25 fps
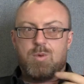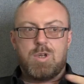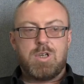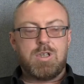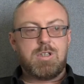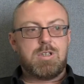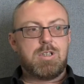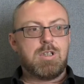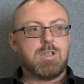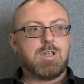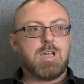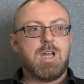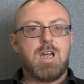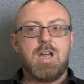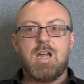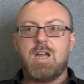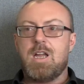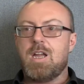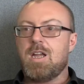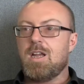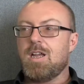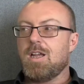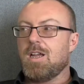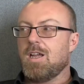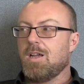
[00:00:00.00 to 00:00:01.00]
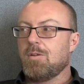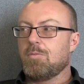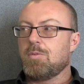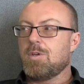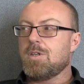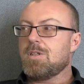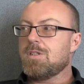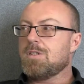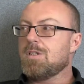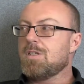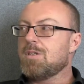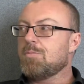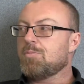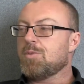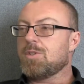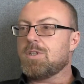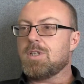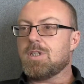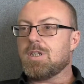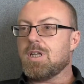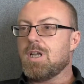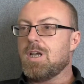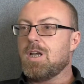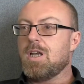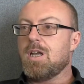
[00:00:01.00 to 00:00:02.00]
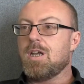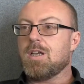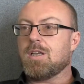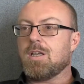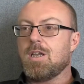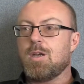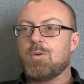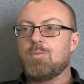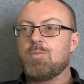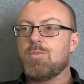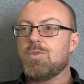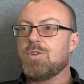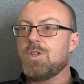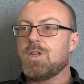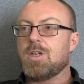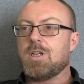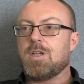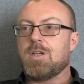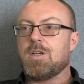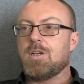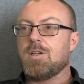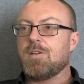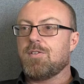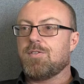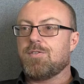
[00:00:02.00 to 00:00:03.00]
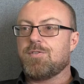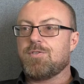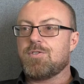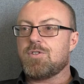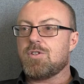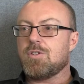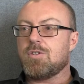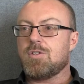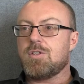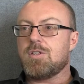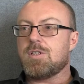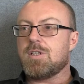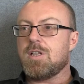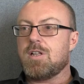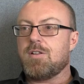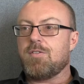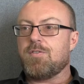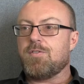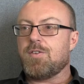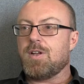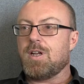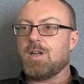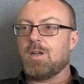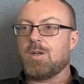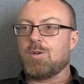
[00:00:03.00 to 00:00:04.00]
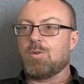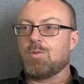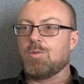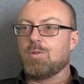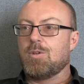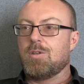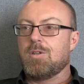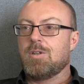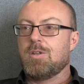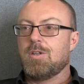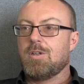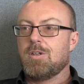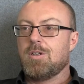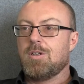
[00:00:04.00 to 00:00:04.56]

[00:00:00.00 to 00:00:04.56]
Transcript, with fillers: Why do you care? Why does anybody care? Go on with your life, sort yourself out.